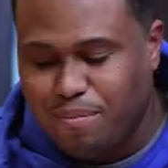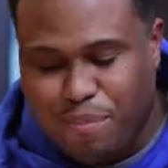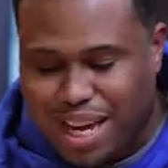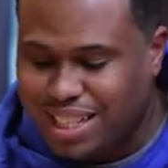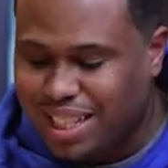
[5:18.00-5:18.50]

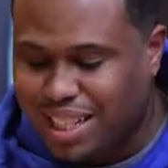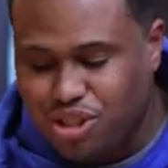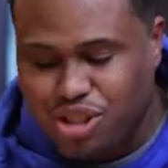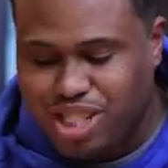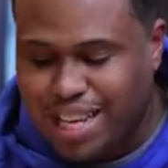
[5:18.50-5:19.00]
Basically,
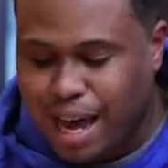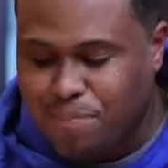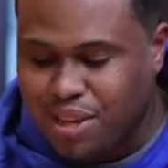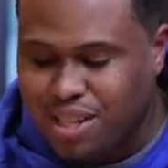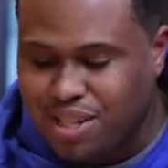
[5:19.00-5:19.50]
you just
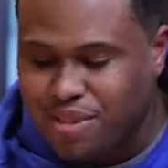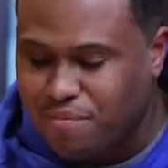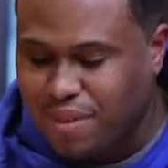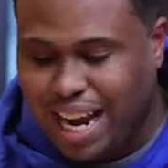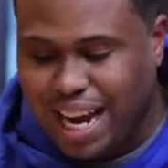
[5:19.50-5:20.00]
tap this
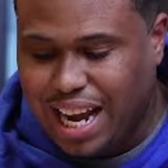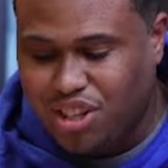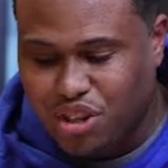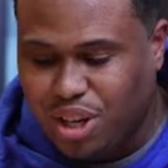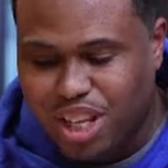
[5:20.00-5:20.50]

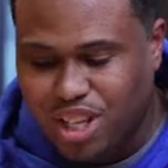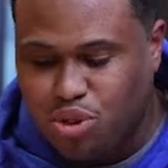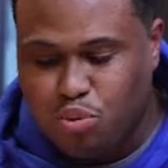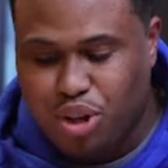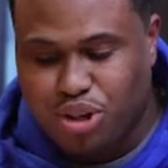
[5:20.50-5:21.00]
and you can get
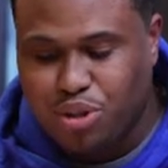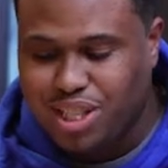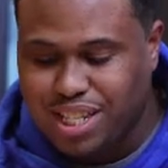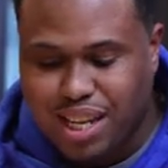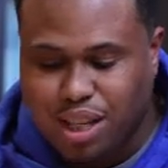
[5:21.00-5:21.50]
to work. You
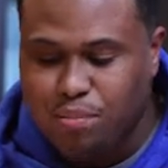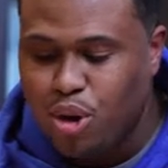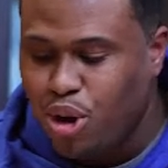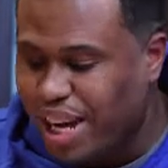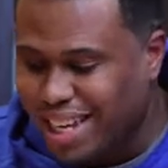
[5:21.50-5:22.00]
can tell them
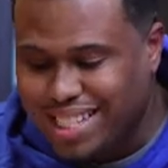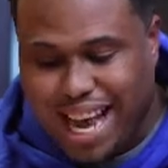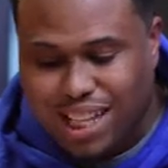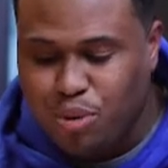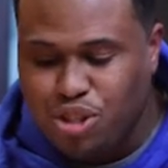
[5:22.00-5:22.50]

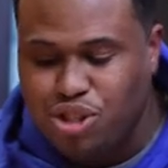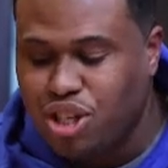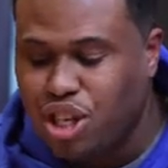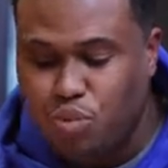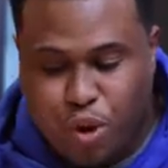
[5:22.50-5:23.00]
exactly what you
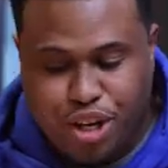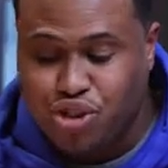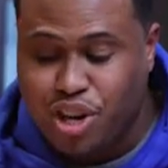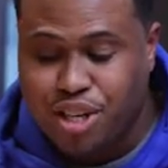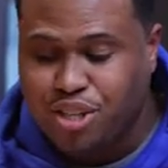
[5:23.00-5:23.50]
need, what you're
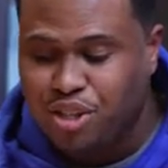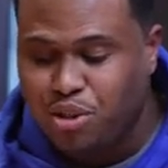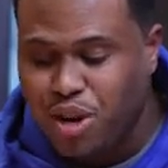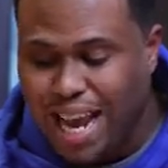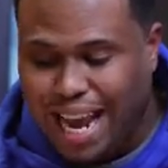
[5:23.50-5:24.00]
trying to
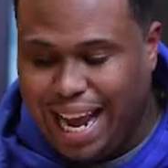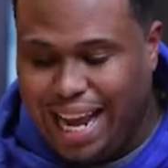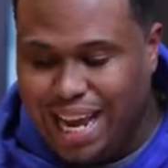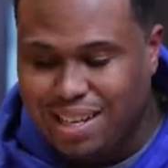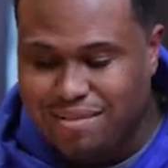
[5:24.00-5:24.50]
do.
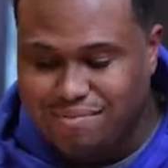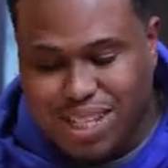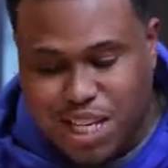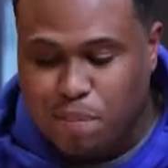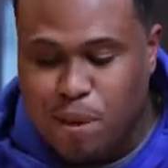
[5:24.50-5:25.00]
And
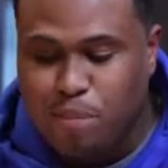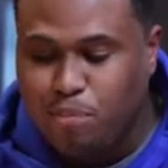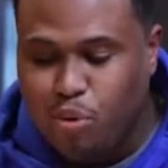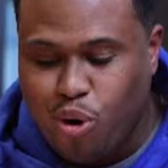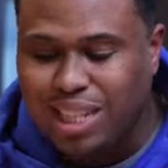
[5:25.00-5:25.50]
these people,
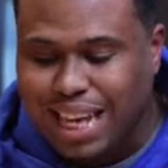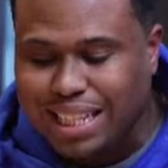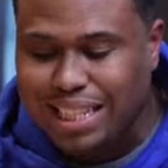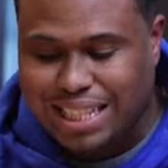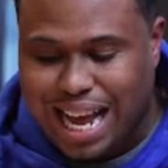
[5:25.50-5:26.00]
more
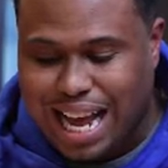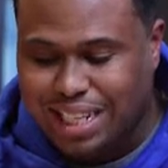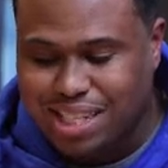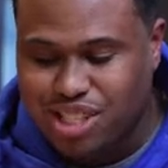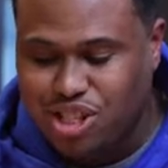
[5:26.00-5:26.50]
likely than
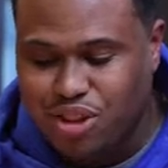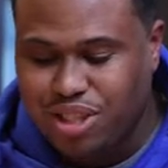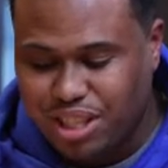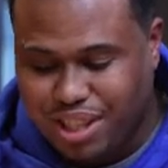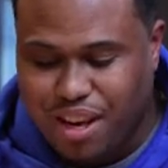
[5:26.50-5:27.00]
not, considering
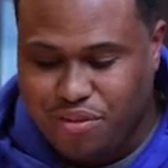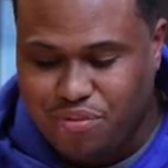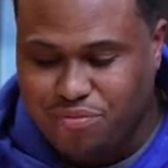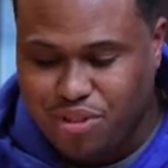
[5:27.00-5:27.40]
that they've,